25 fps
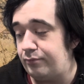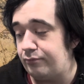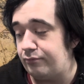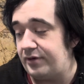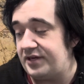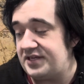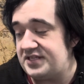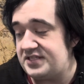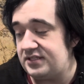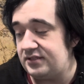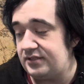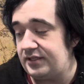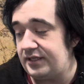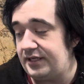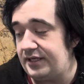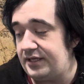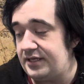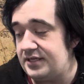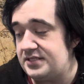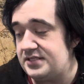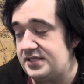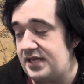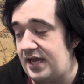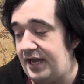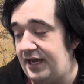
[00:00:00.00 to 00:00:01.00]
recently
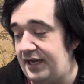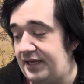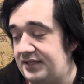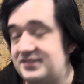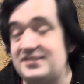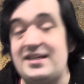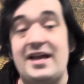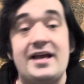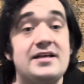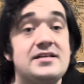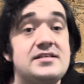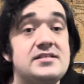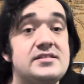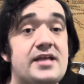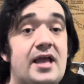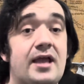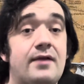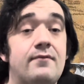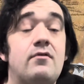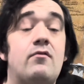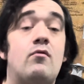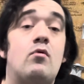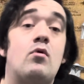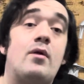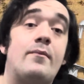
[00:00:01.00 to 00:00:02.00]
is a test scheme
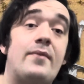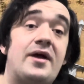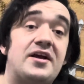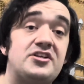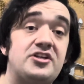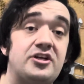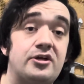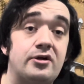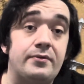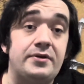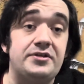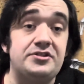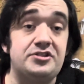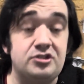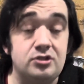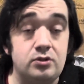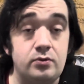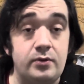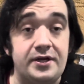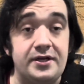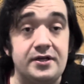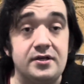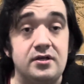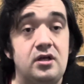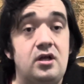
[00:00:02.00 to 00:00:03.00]
for what I'm actually going to be
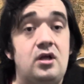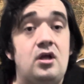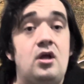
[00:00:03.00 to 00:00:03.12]
doing